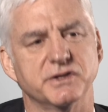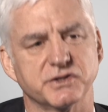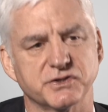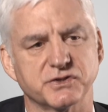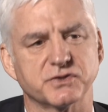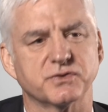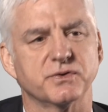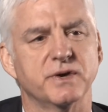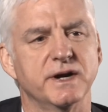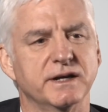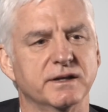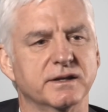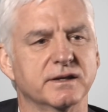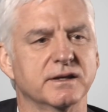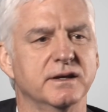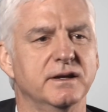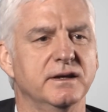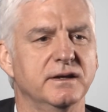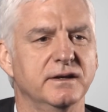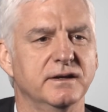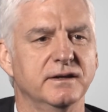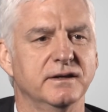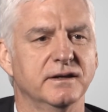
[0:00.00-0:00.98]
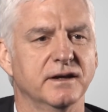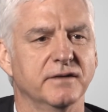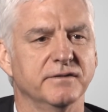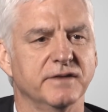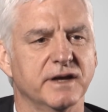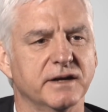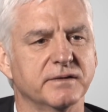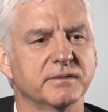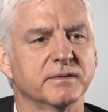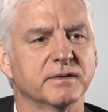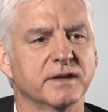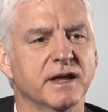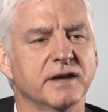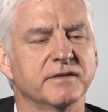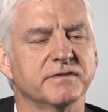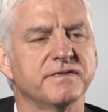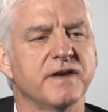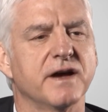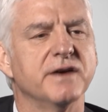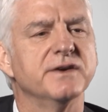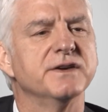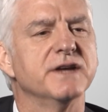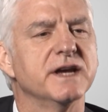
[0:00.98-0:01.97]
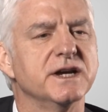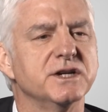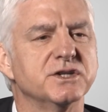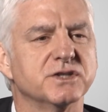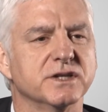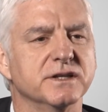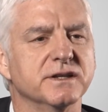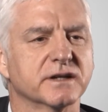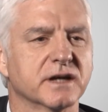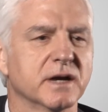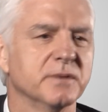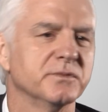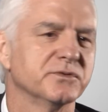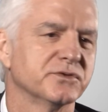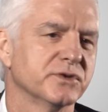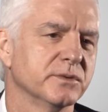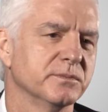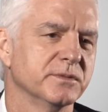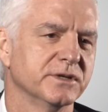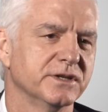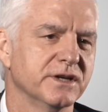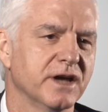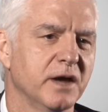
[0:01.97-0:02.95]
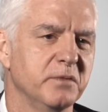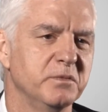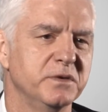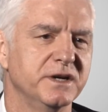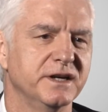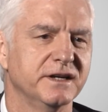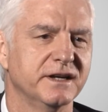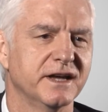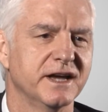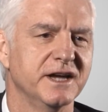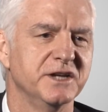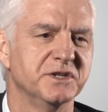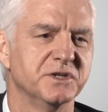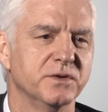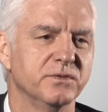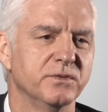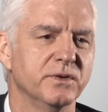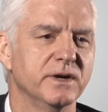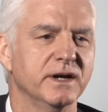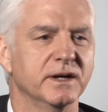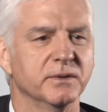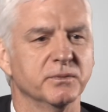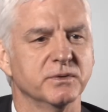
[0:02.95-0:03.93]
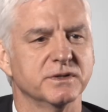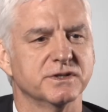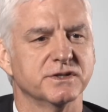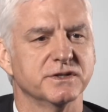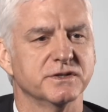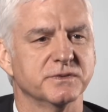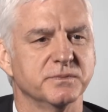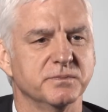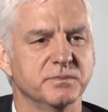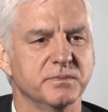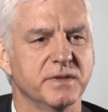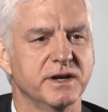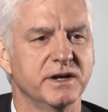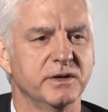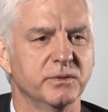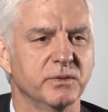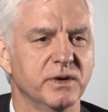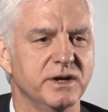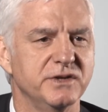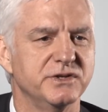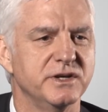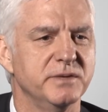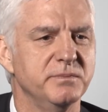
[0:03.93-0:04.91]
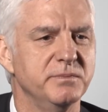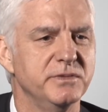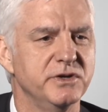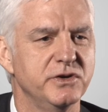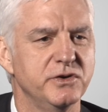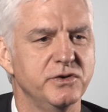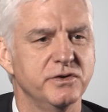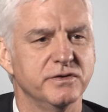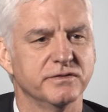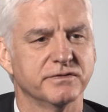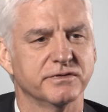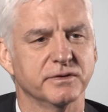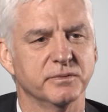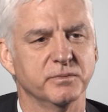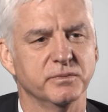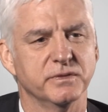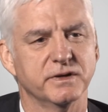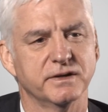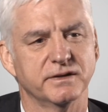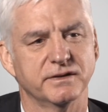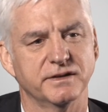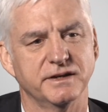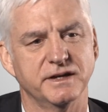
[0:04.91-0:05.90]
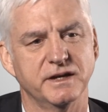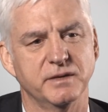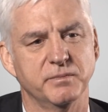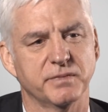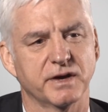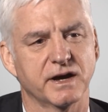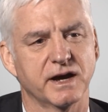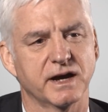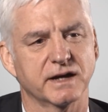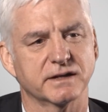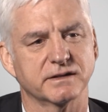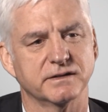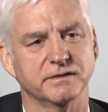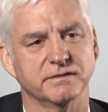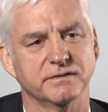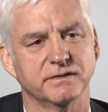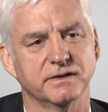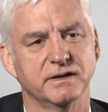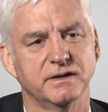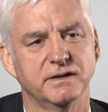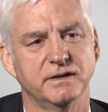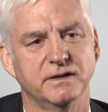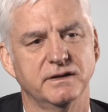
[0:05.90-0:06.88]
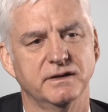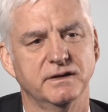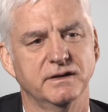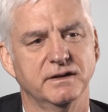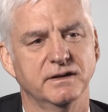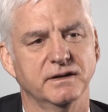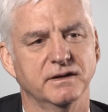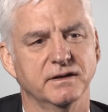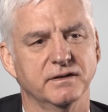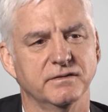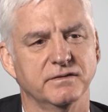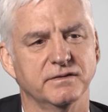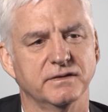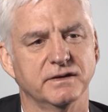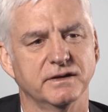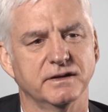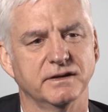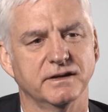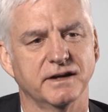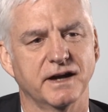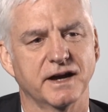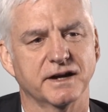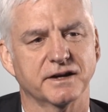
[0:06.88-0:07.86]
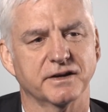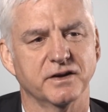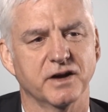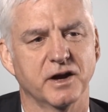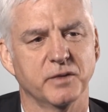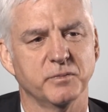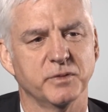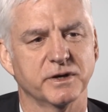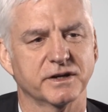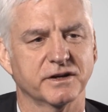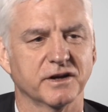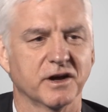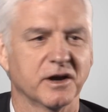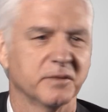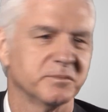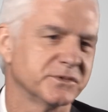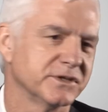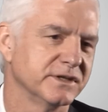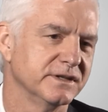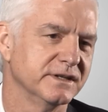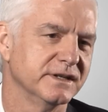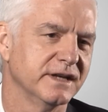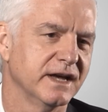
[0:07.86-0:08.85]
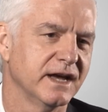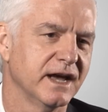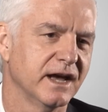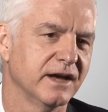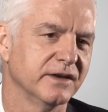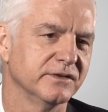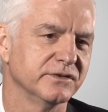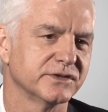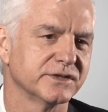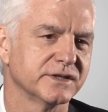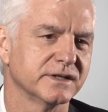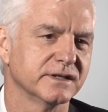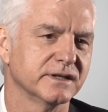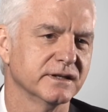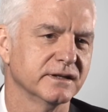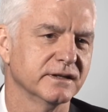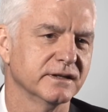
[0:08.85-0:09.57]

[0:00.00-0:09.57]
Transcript: the strength of that foundation that comes from the diamond engagement ring, which is in many ways immune from the impact of economic ups and downs.